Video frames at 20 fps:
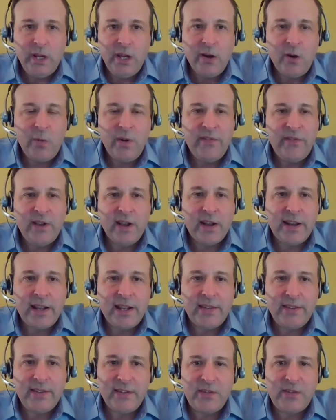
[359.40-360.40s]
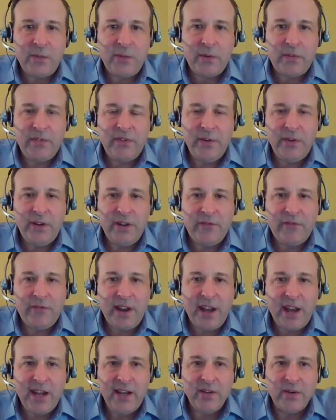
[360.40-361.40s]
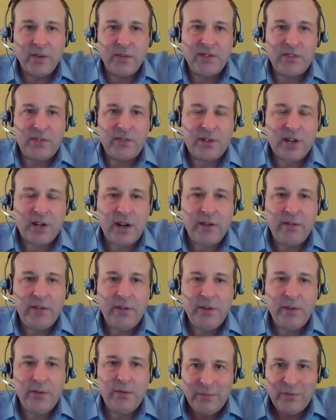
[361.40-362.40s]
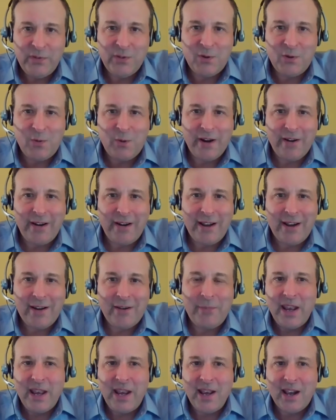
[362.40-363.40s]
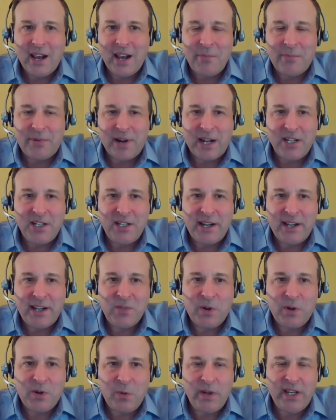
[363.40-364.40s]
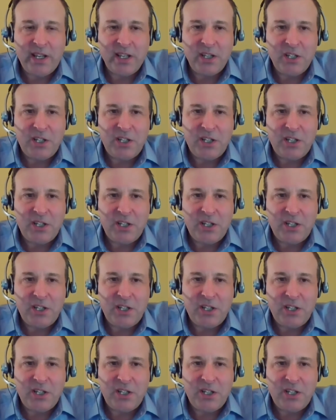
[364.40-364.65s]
we've gone at this from a few different angles of trying to do squared out AI projects where we can